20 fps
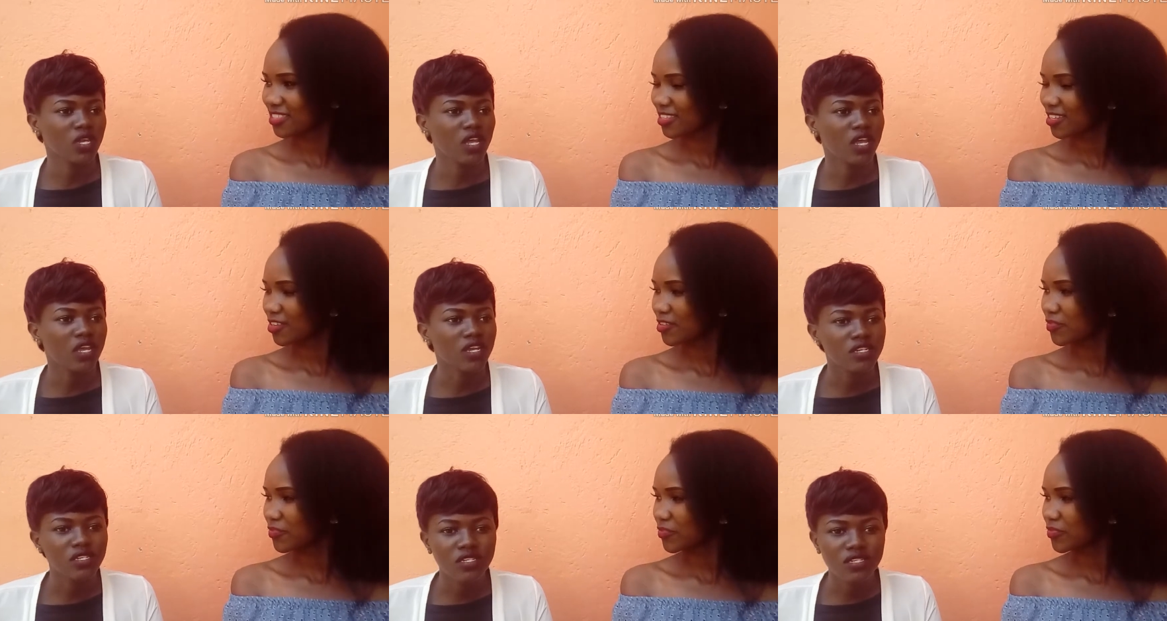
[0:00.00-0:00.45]

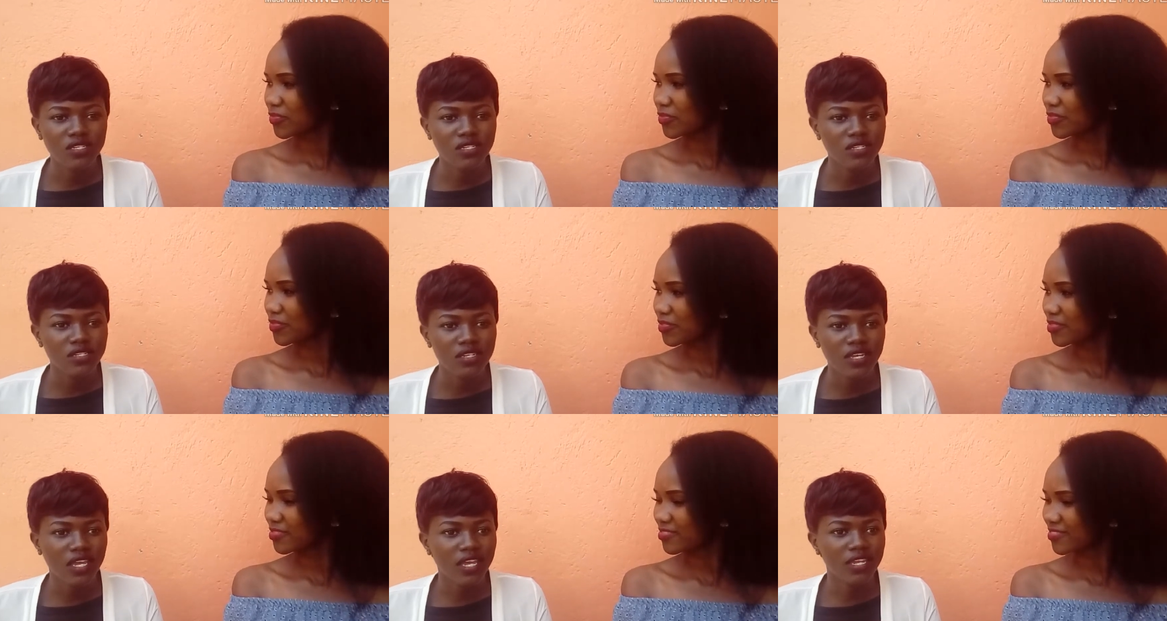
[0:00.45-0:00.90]
Speaker 1: get
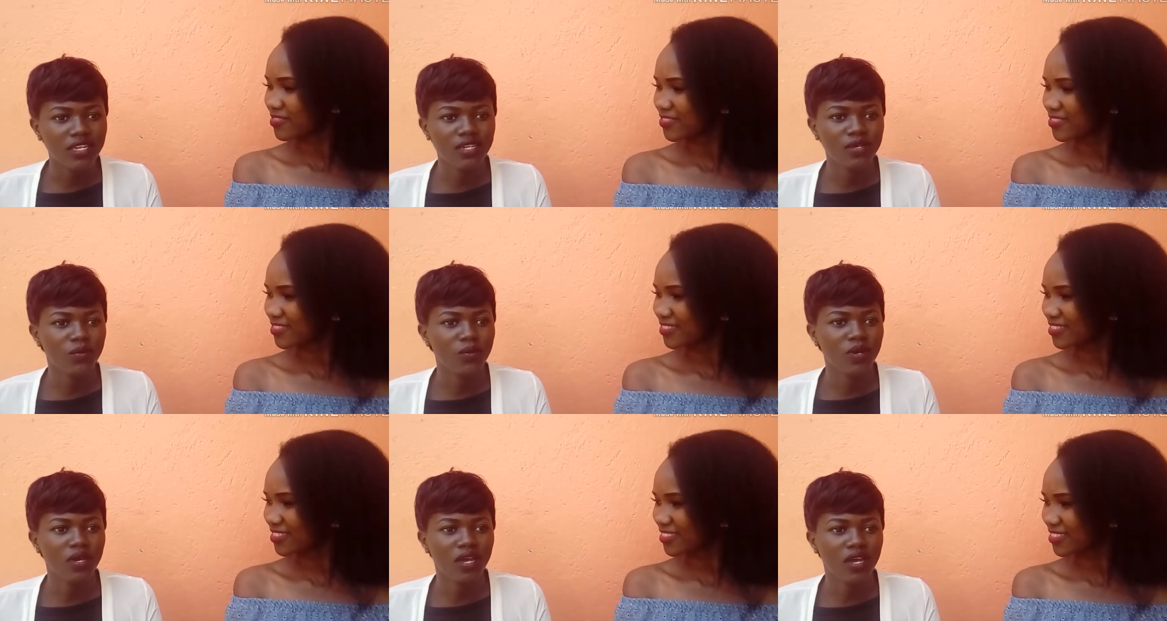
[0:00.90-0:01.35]

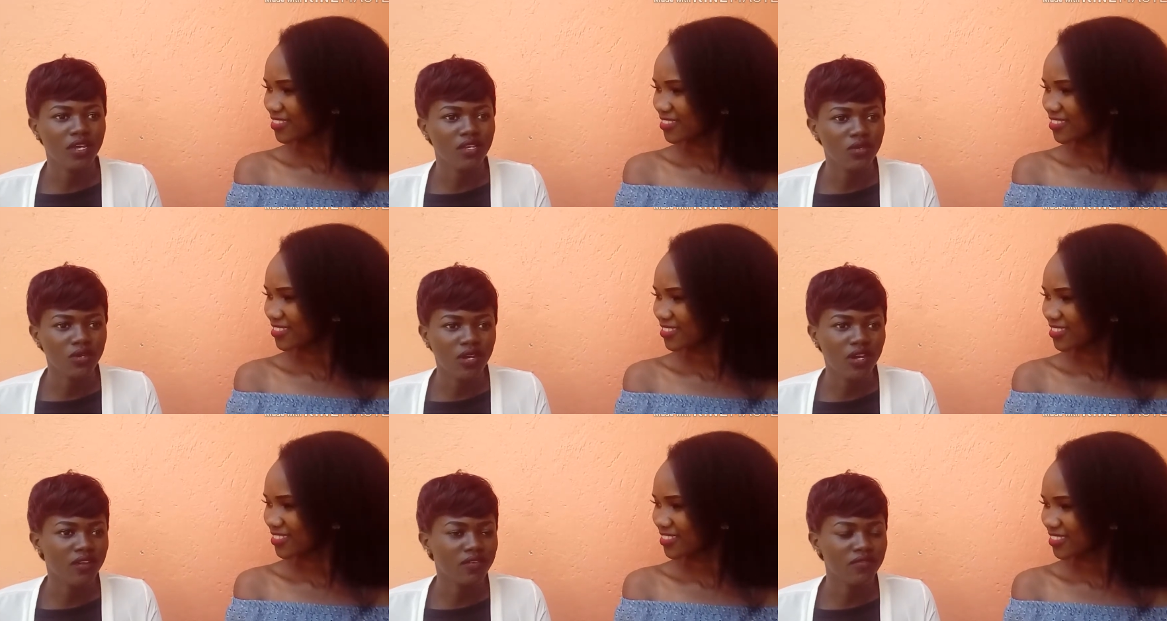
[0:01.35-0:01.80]
anywhere.
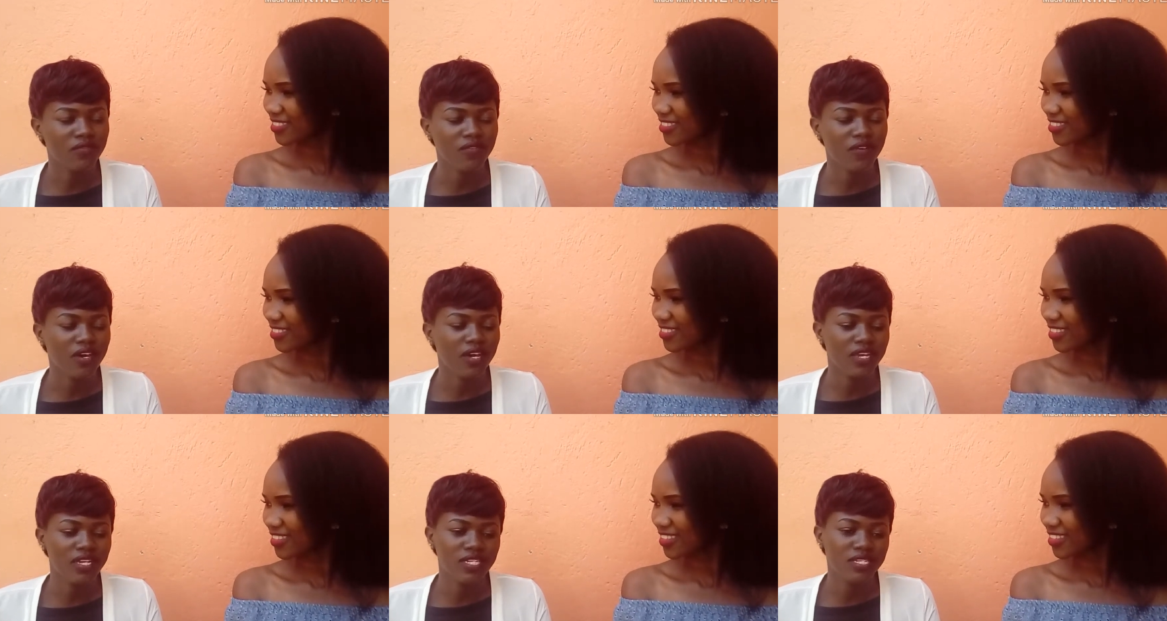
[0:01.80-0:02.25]
You can
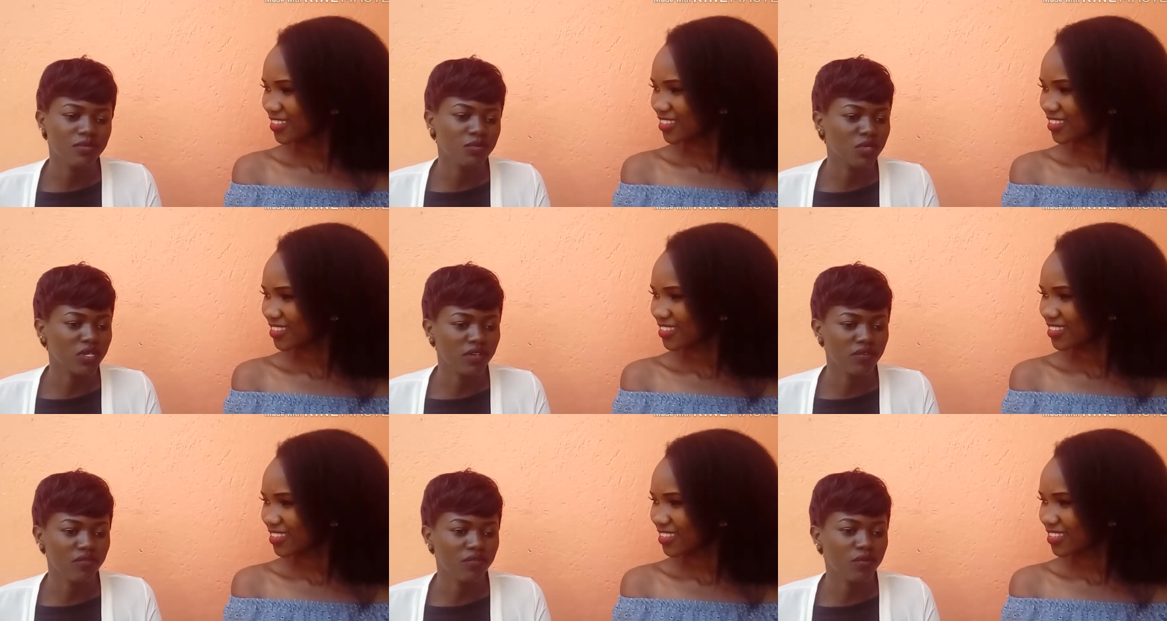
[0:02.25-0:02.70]
find
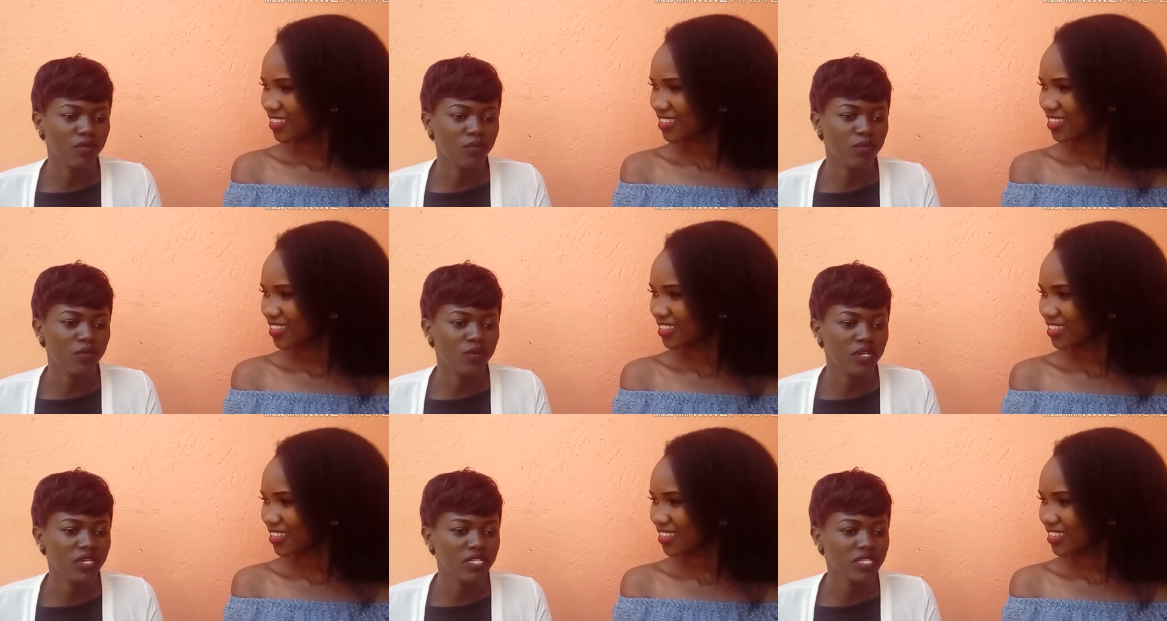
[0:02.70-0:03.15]
beautiful
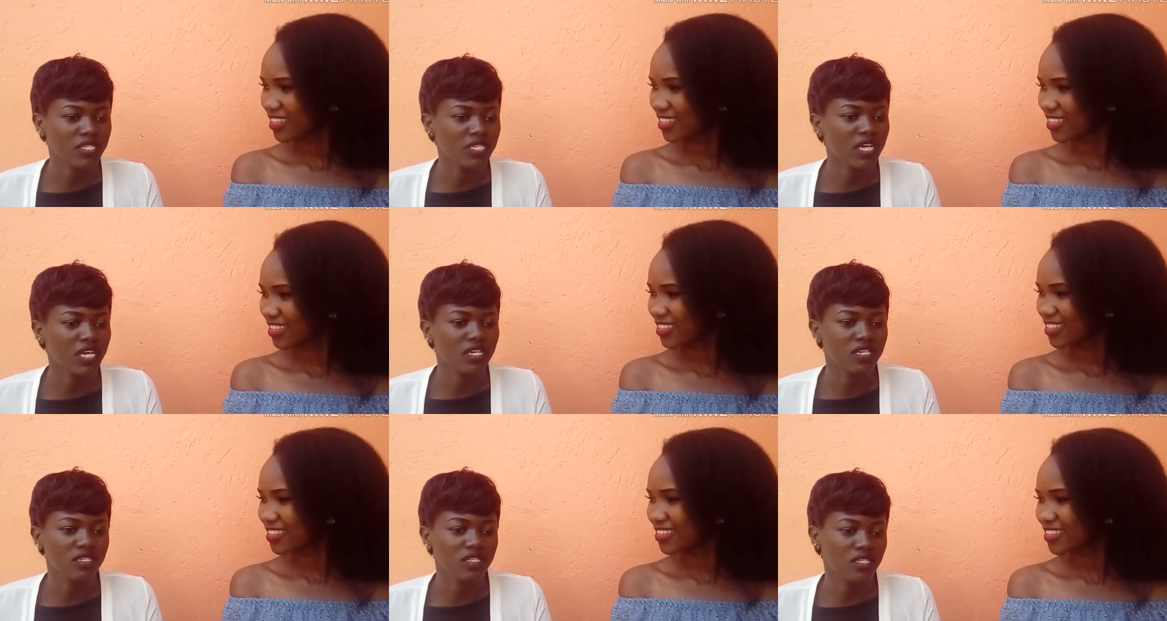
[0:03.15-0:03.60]

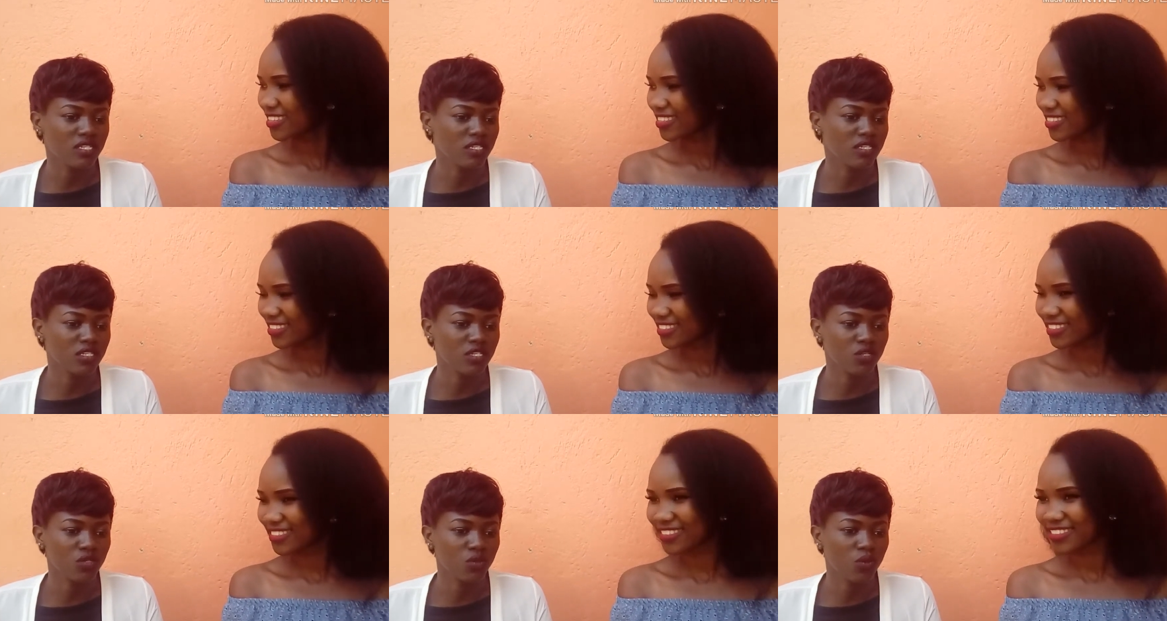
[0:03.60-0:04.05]
prints and it's
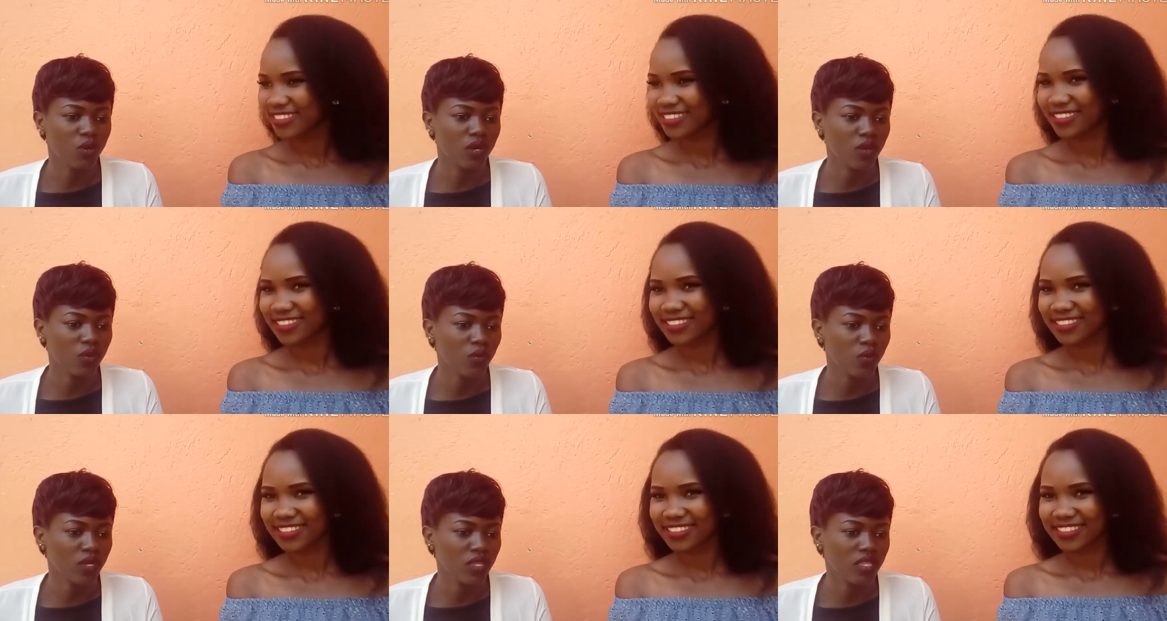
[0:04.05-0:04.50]
easy to
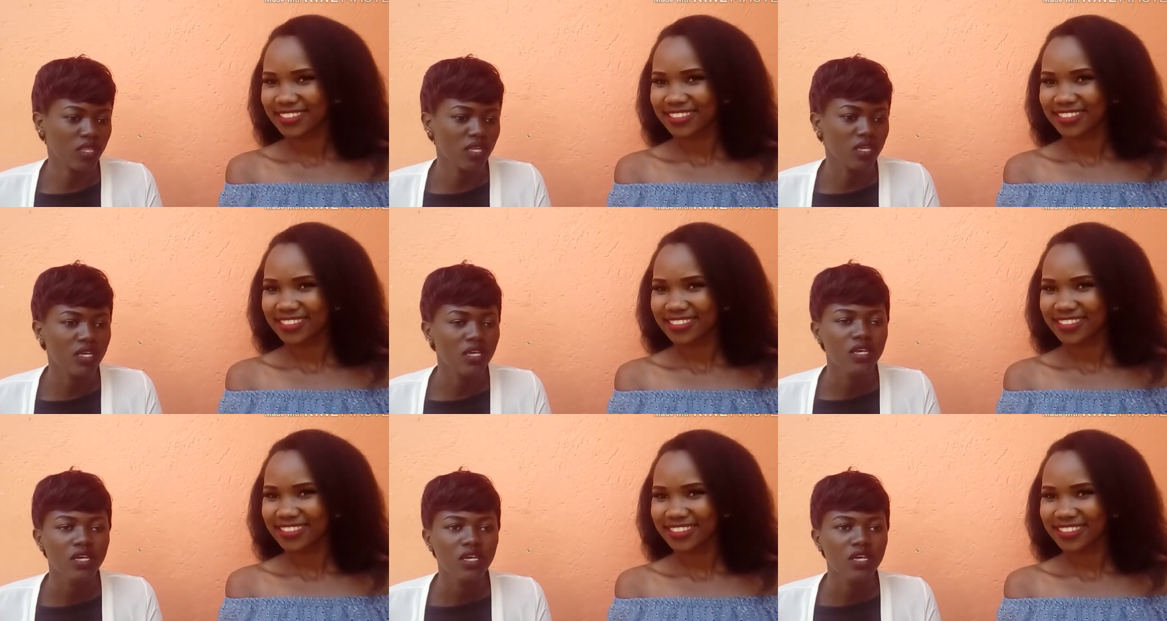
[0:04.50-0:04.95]
work with
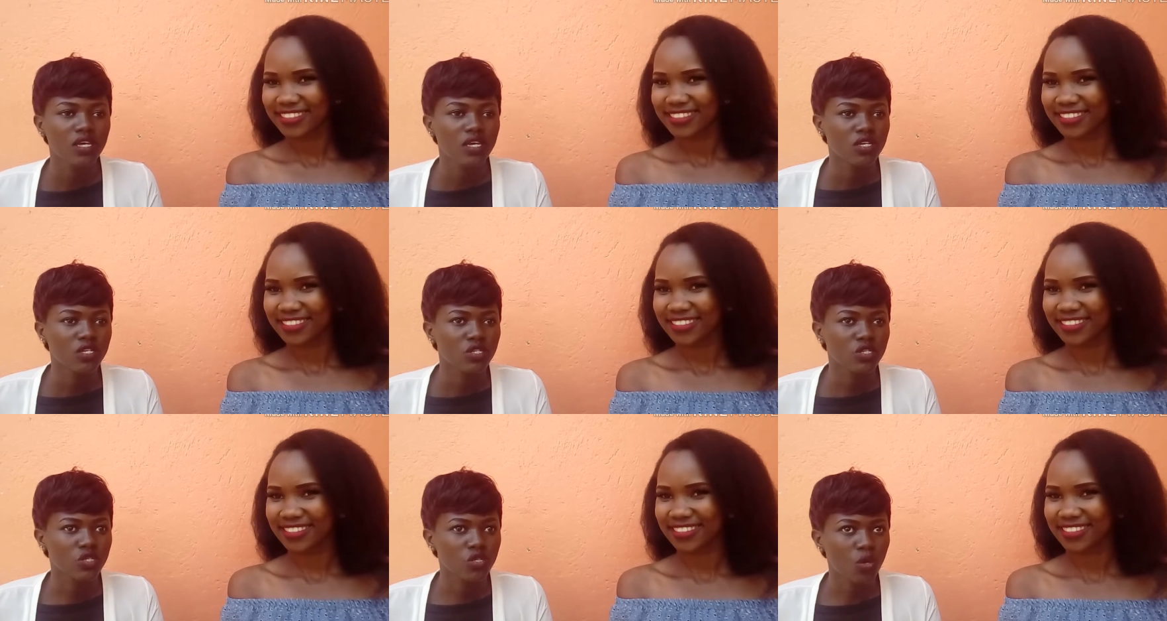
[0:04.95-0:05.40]

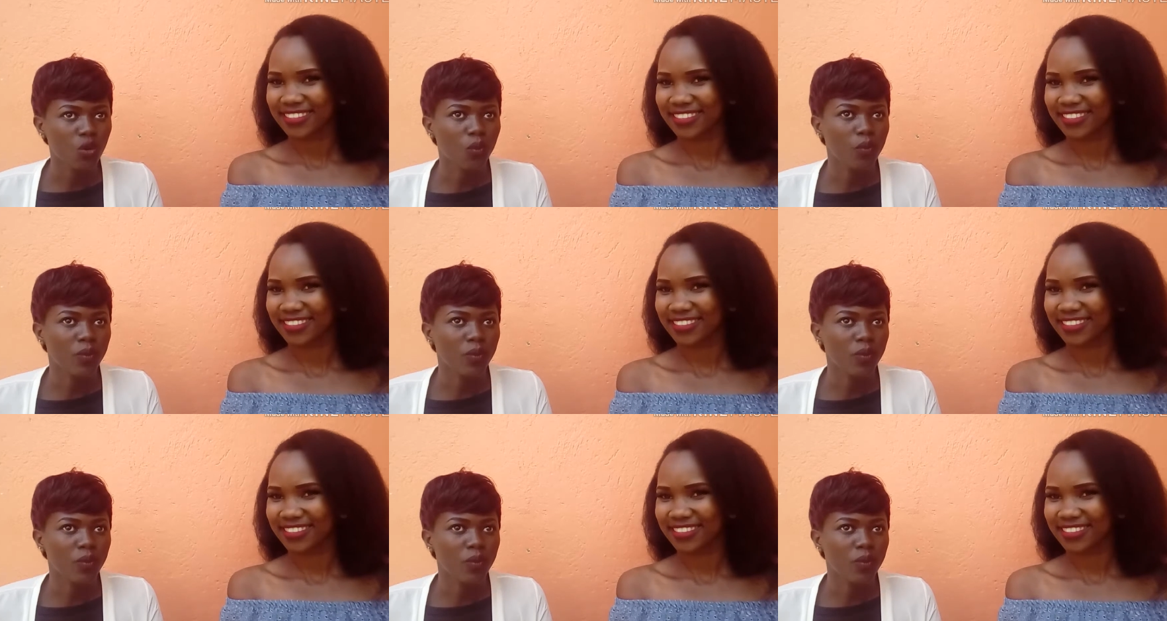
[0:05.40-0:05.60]
so